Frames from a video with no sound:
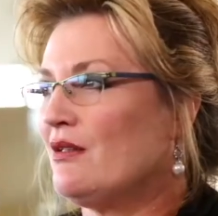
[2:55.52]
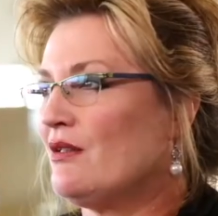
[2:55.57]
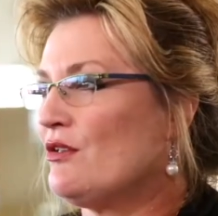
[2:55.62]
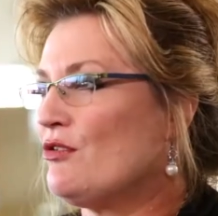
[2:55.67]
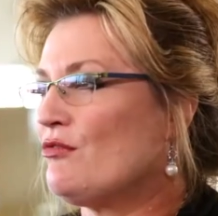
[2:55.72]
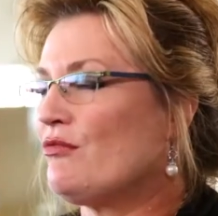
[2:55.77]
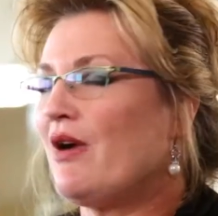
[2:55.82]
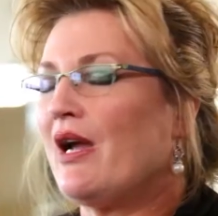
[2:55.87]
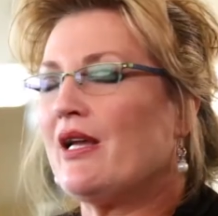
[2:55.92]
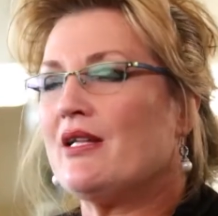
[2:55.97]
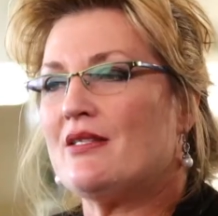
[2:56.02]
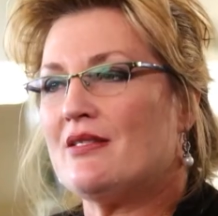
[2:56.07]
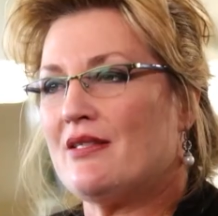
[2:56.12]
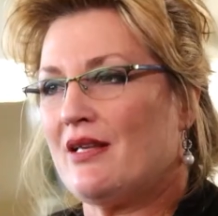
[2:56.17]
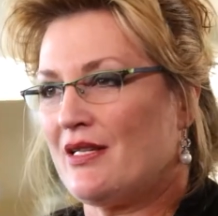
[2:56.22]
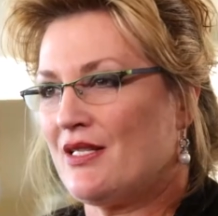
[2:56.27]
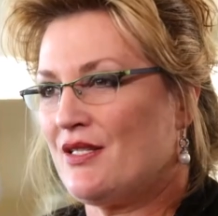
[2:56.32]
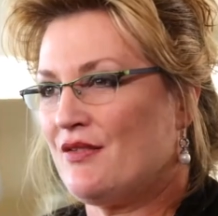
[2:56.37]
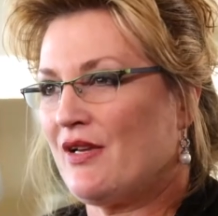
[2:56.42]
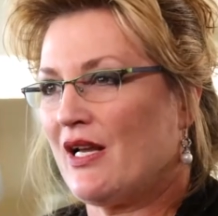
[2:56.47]
great
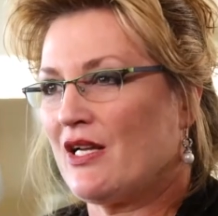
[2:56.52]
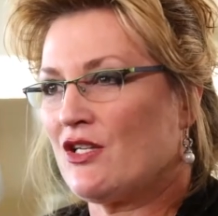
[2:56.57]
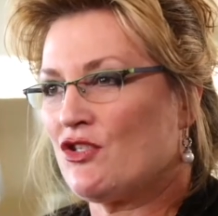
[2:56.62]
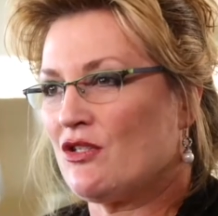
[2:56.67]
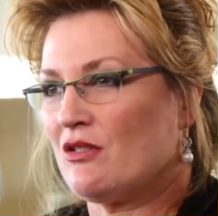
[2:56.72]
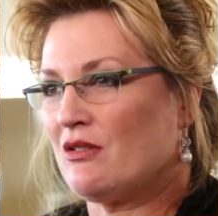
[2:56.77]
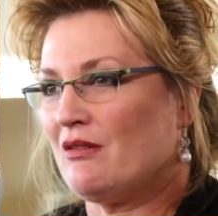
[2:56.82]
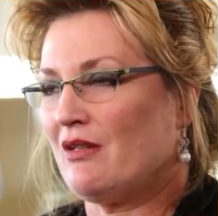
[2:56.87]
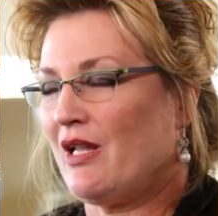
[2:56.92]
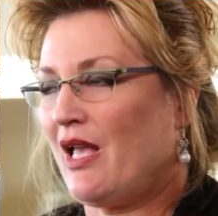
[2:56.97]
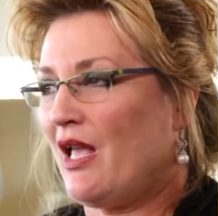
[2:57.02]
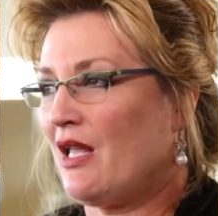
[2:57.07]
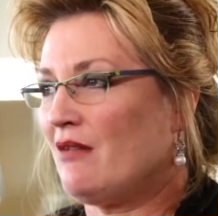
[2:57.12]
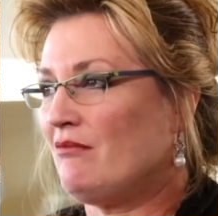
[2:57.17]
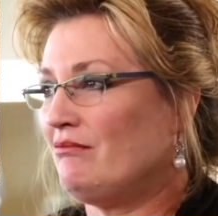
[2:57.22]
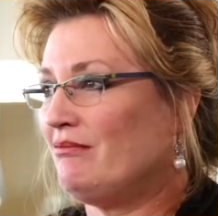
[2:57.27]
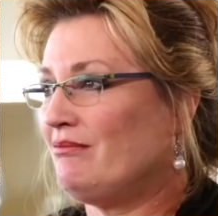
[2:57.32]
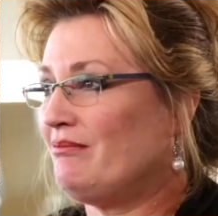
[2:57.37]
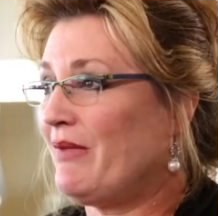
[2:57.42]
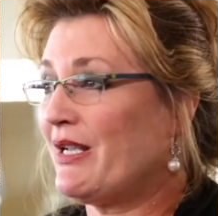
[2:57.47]
satisfaction
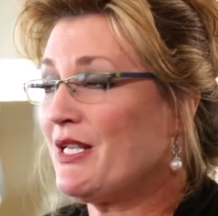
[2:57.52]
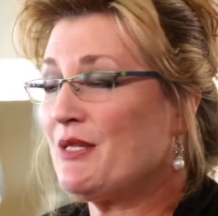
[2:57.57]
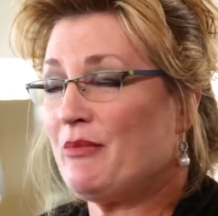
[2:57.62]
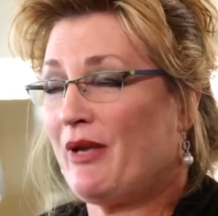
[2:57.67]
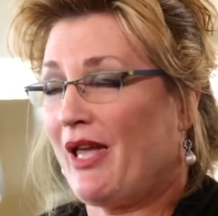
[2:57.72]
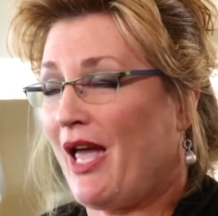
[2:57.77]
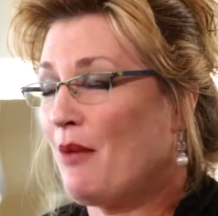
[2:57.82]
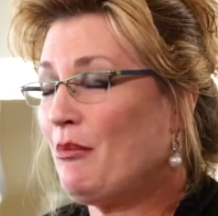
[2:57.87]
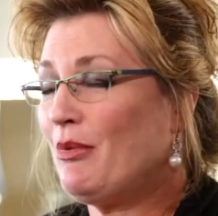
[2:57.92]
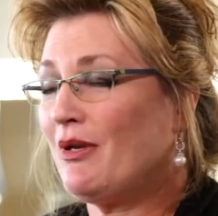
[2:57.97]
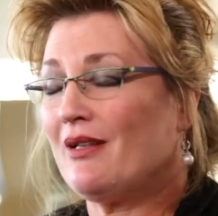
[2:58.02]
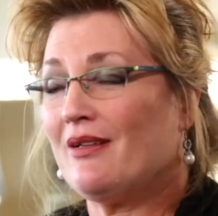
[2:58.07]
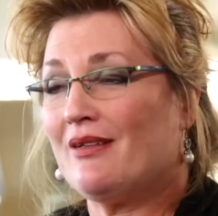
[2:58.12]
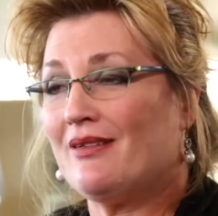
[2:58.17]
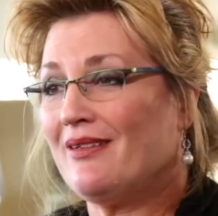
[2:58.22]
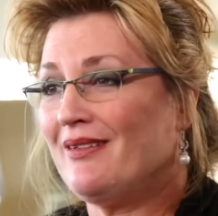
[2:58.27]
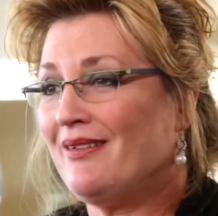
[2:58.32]
and makes me happy.